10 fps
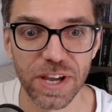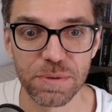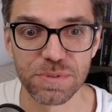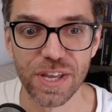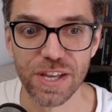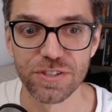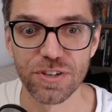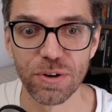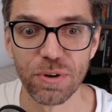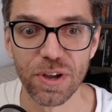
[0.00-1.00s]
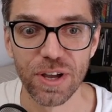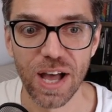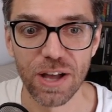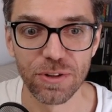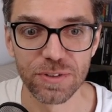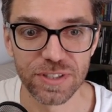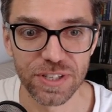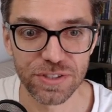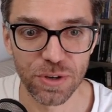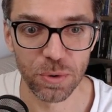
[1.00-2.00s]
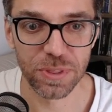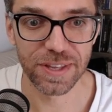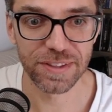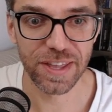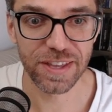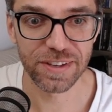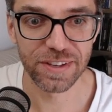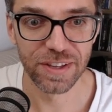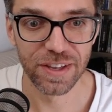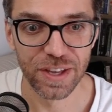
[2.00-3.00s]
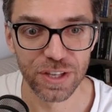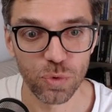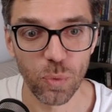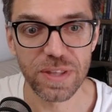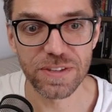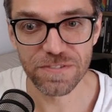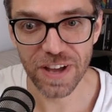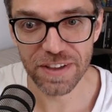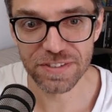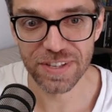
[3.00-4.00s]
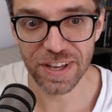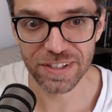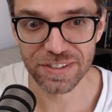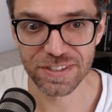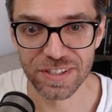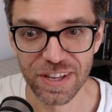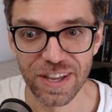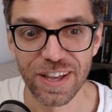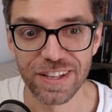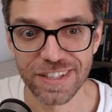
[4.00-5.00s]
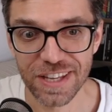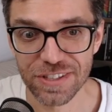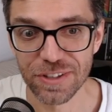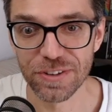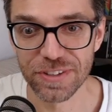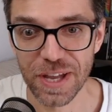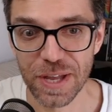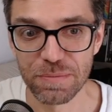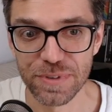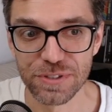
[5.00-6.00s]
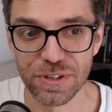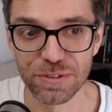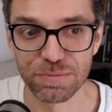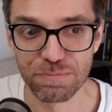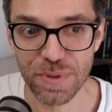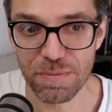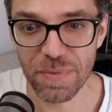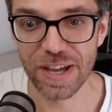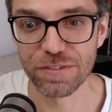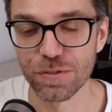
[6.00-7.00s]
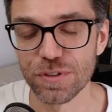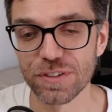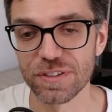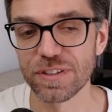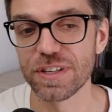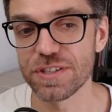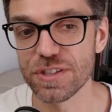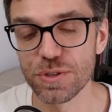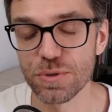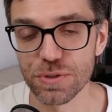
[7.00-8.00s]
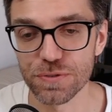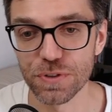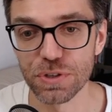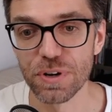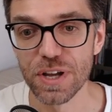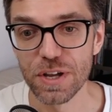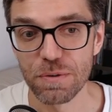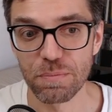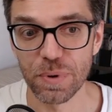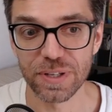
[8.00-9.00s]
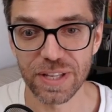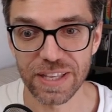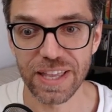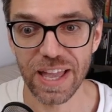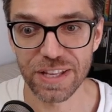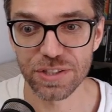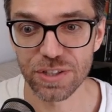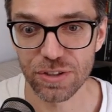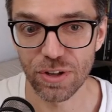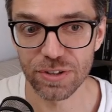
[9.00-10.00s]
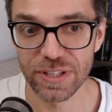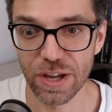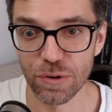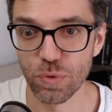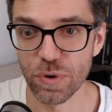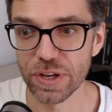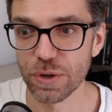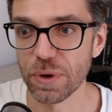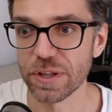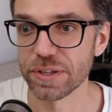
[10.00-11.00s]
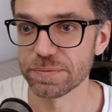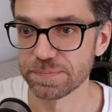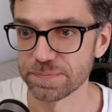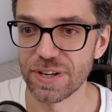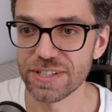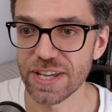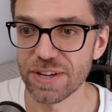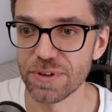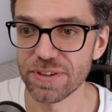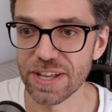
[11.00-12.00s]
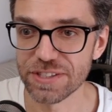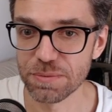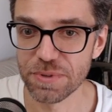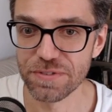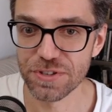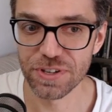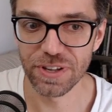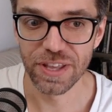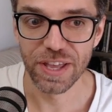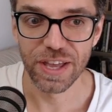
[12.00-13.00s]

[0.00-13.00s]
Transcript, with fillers: times. So how long did this whole thing take? 25 seconds. That's a lot of time. So be mindful that this is useful, but it gets clogged down really quickly. So let's get rid of that subdivision.